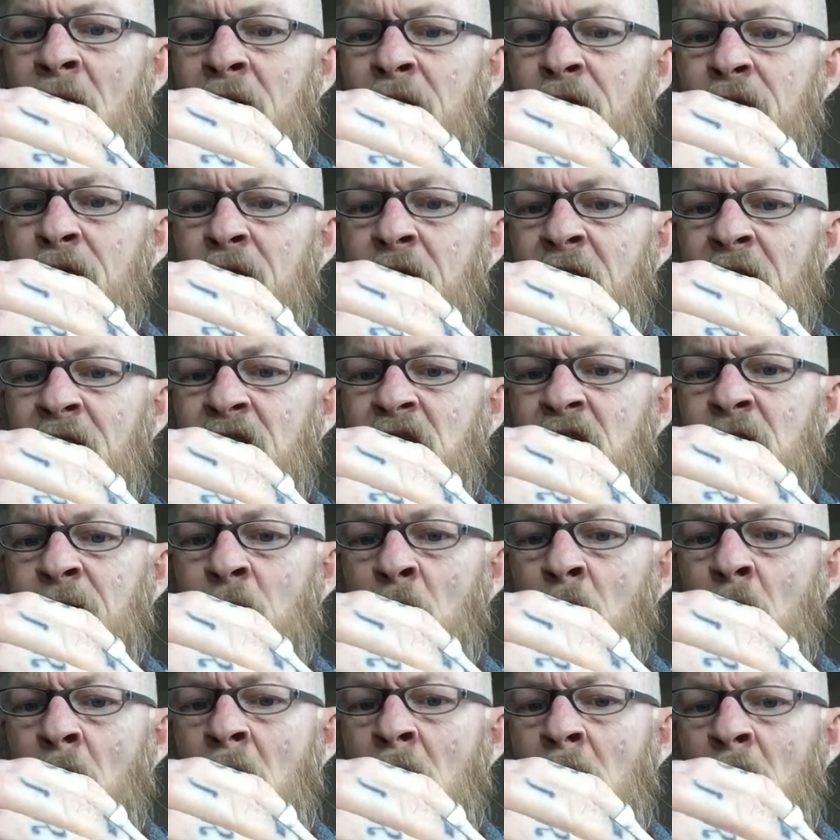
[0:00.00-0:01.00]
and
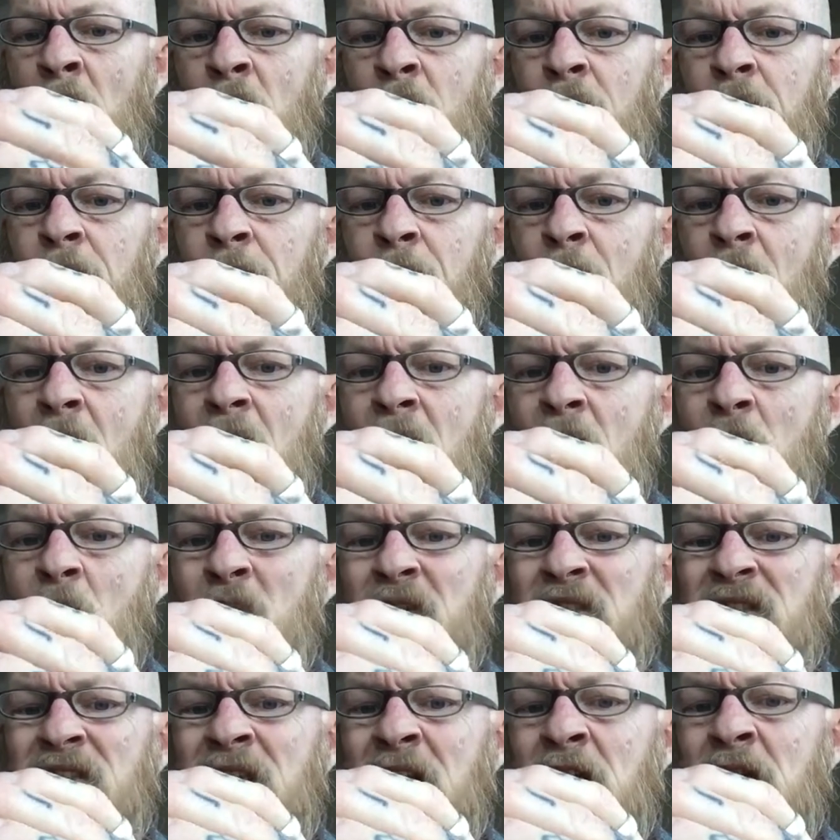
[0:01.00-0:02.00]
flexible hold,
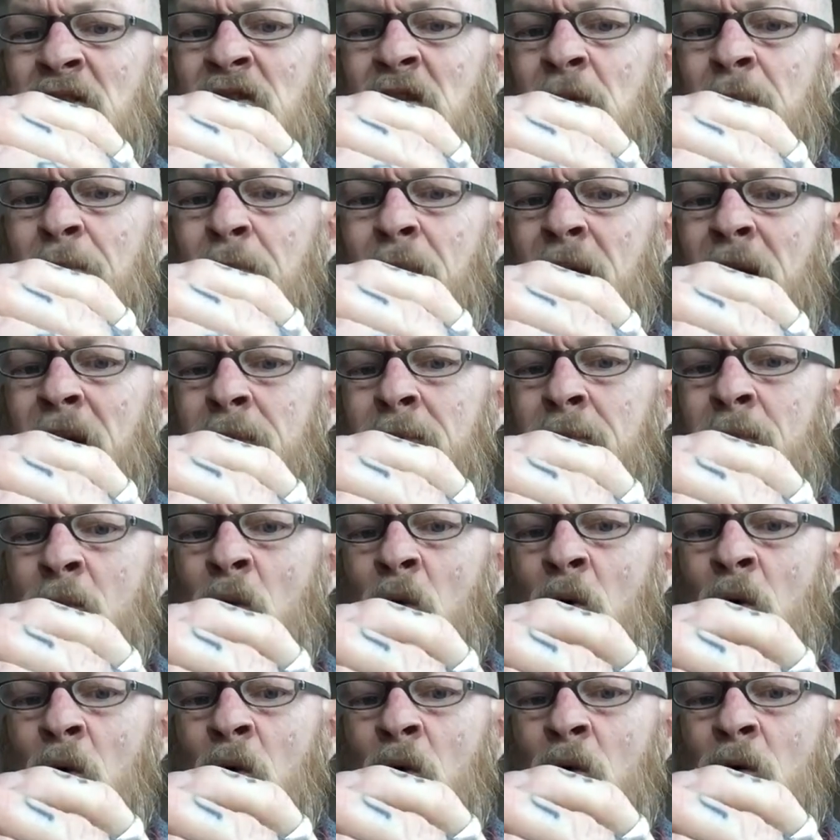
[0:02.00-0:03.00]
which sounds a bit
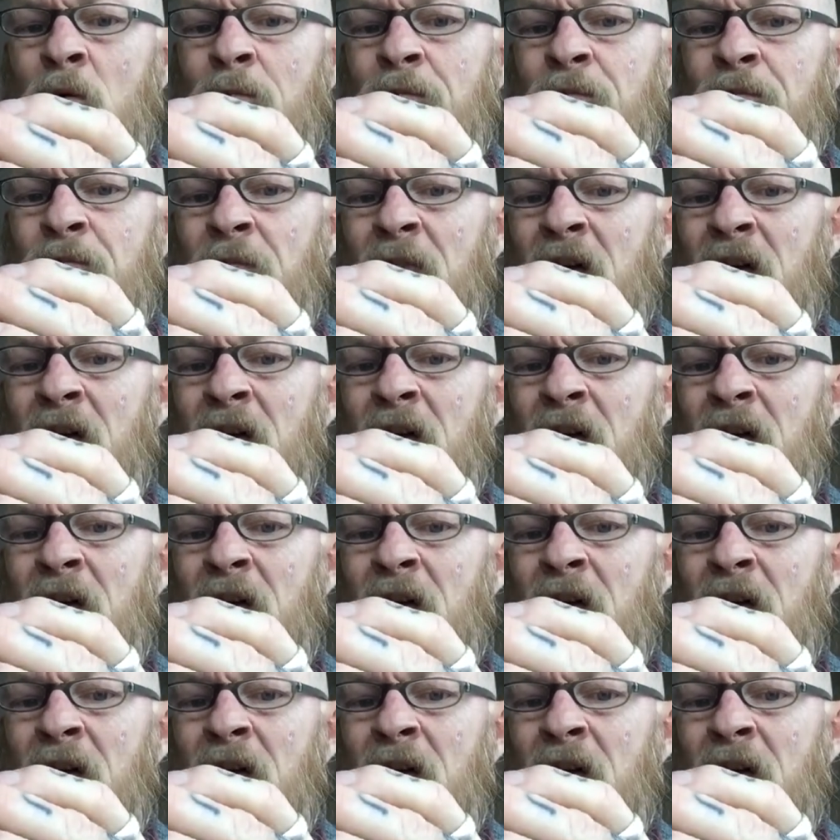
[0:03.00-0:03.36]
more